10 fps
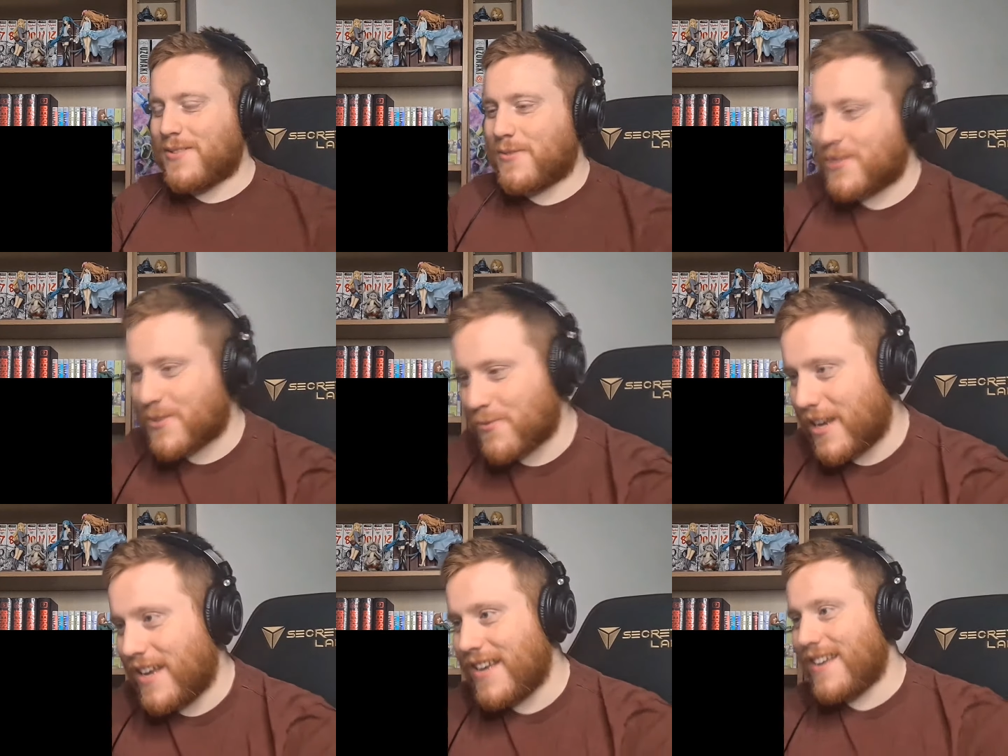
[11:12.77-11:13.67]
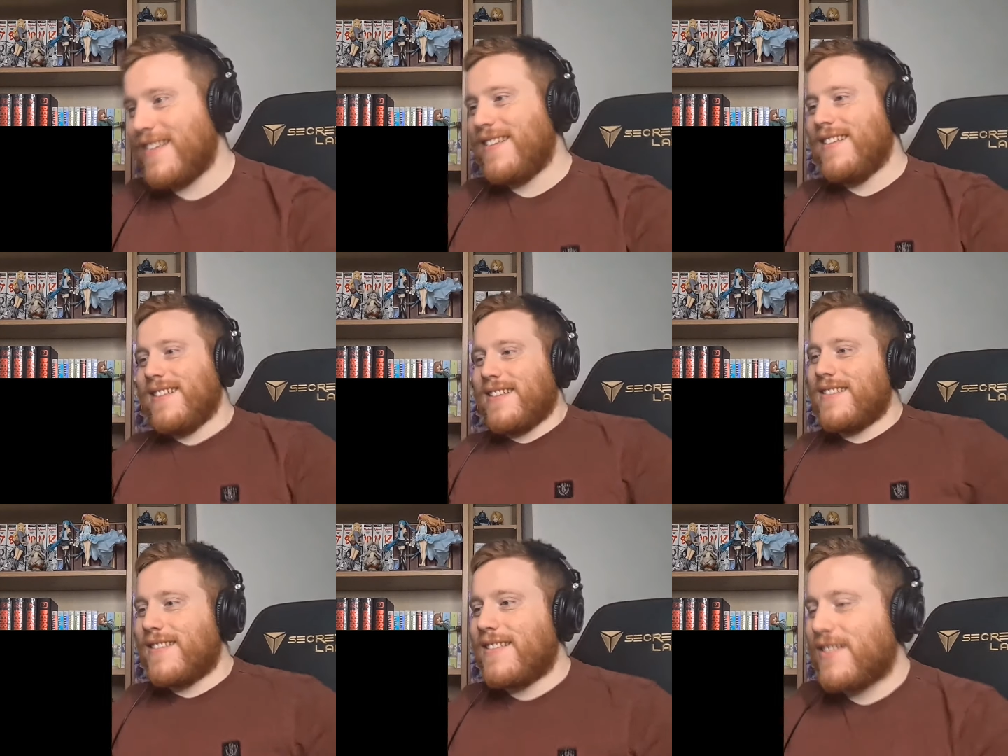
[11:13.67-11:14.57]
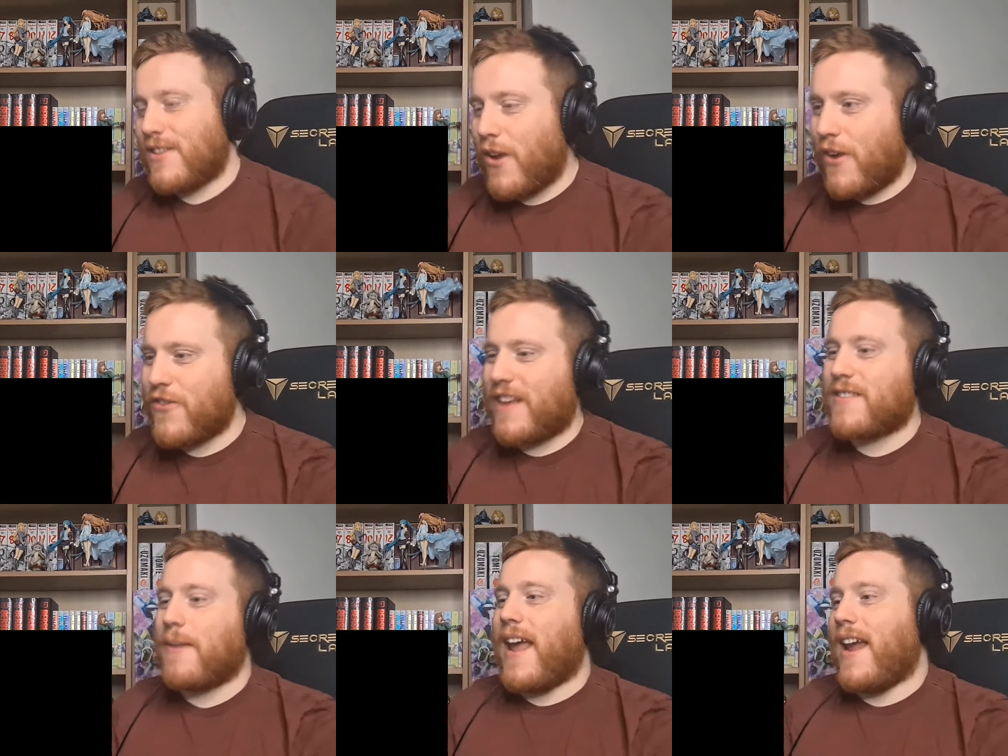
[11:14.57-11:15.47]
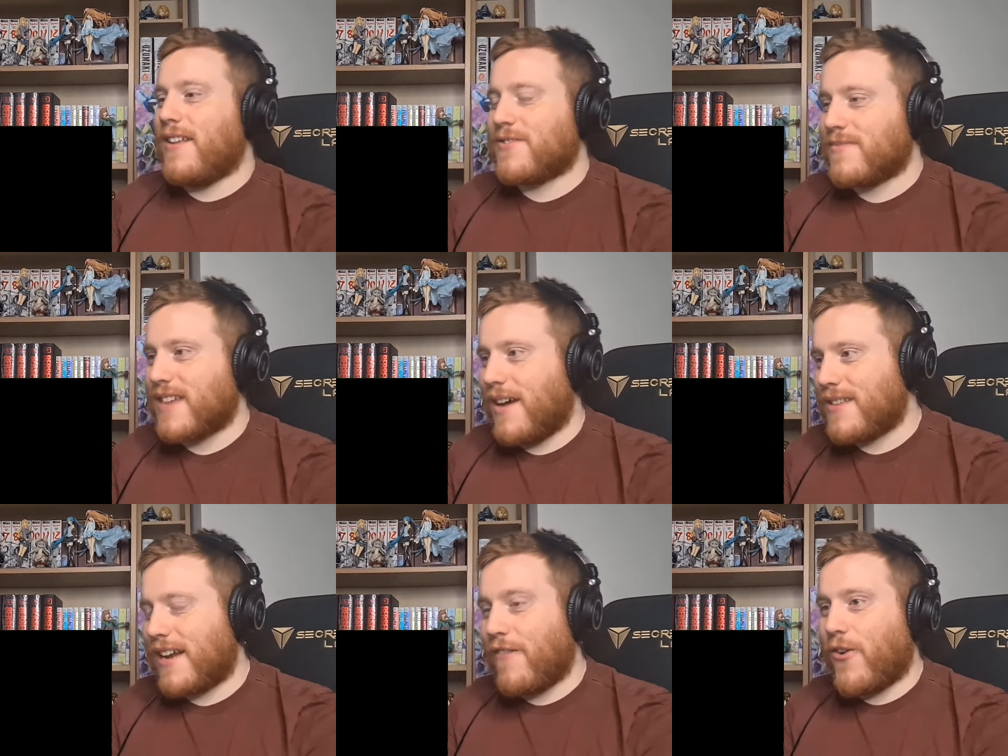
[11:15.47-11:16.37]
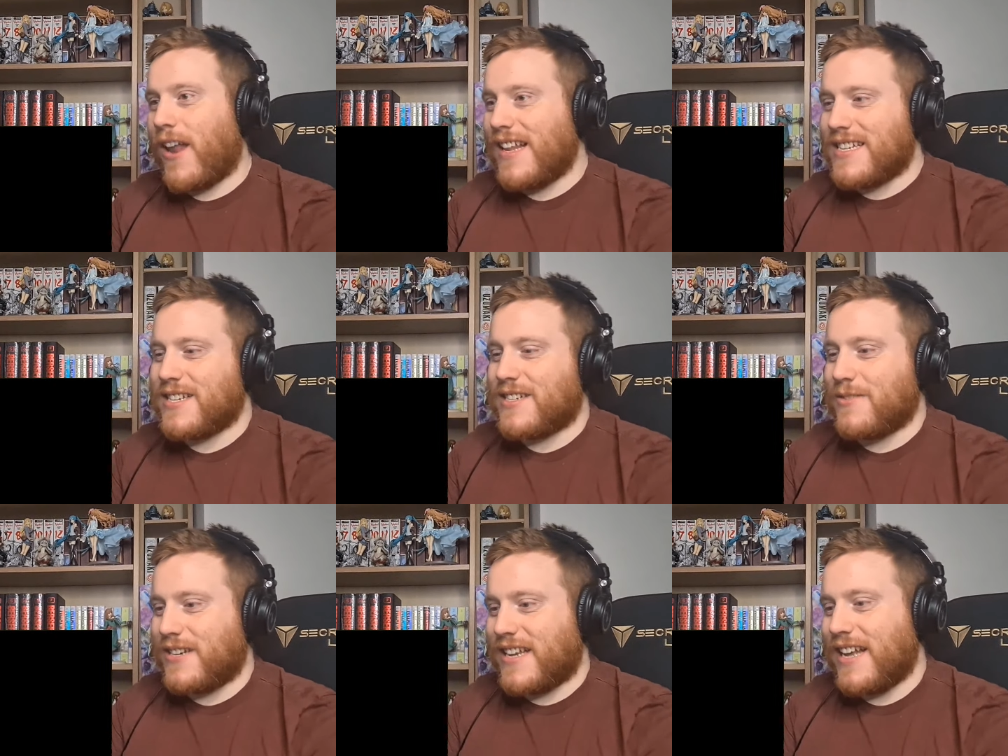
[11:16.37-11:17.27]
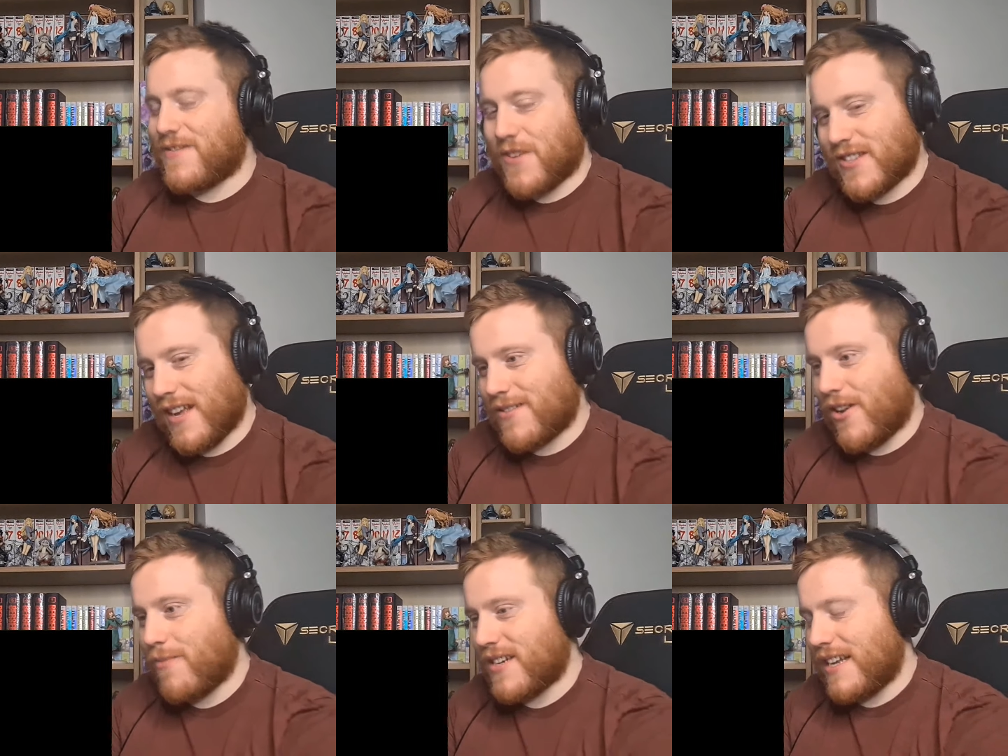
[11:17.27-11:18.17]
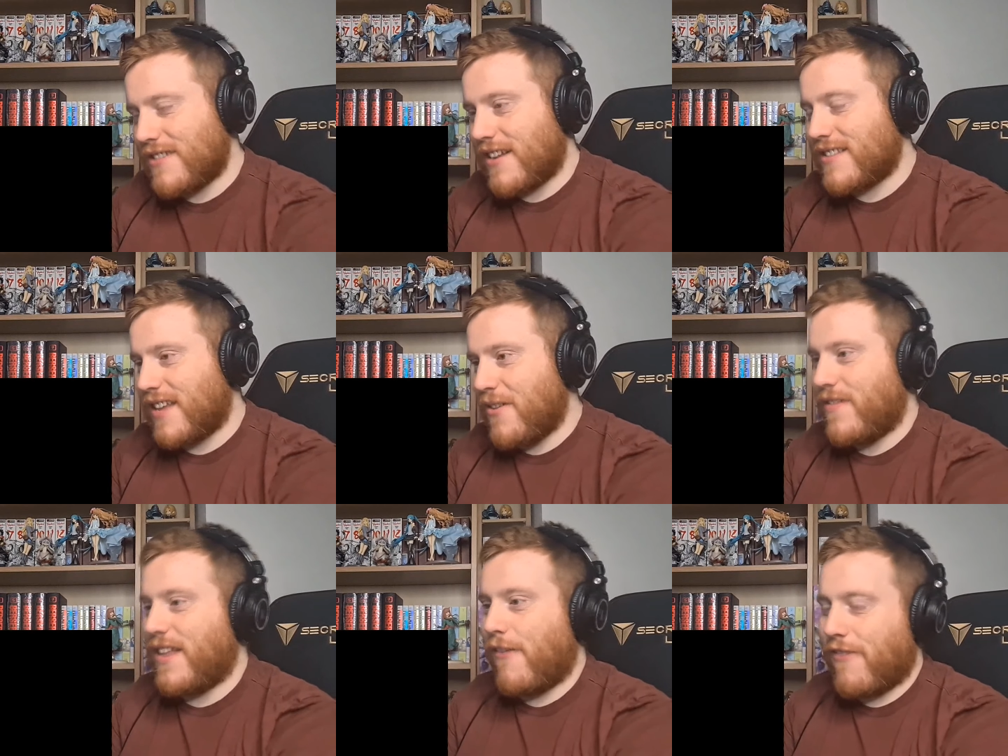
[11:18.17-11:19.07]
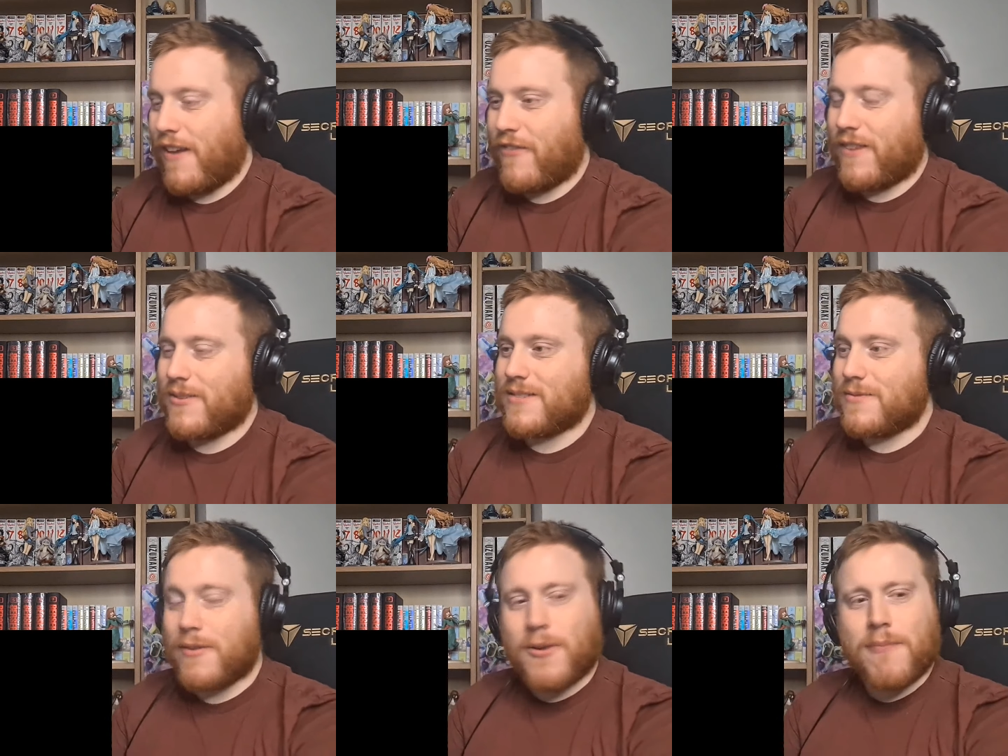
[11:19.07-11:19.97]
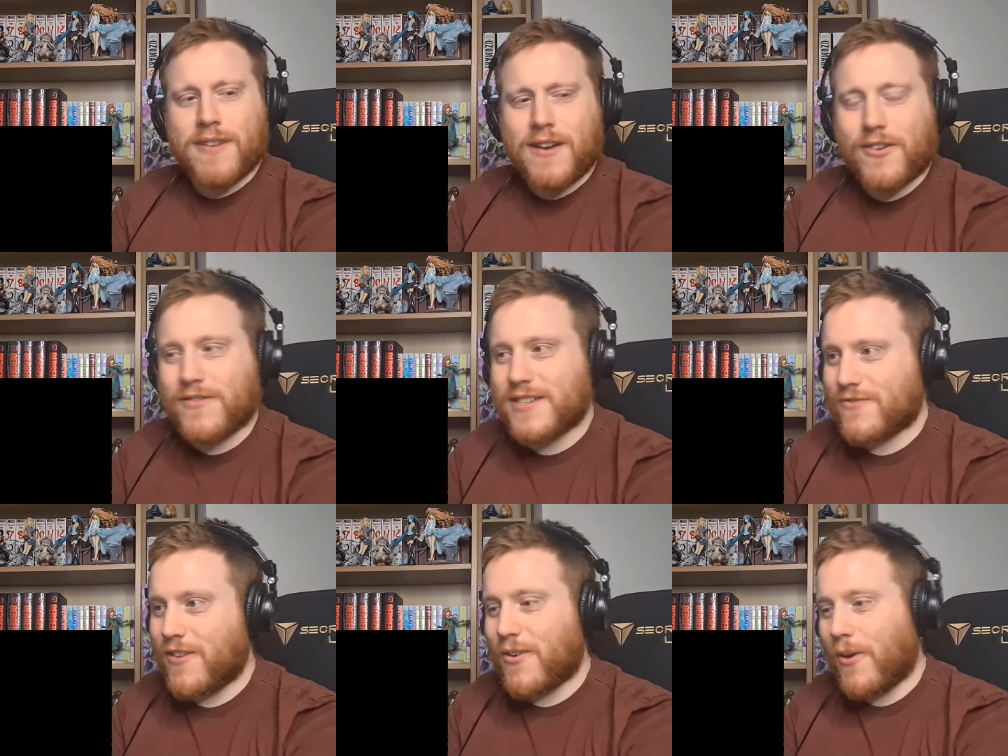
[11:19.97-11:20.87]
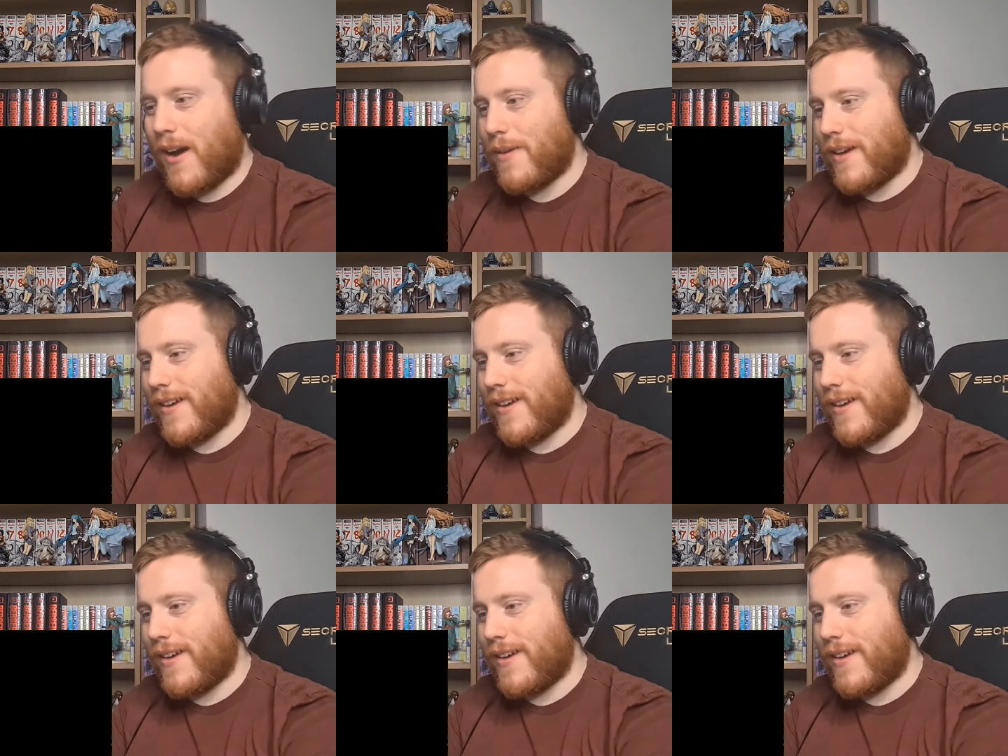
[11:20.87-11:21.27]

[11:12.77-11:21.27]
This is sweet. You know, I underestimate Hayley sometimes. Like, I thought, like, she would ditch first time she got, but she actually tried to stay with that fat thing, which I'm quite proud of. She's grown quite a bit.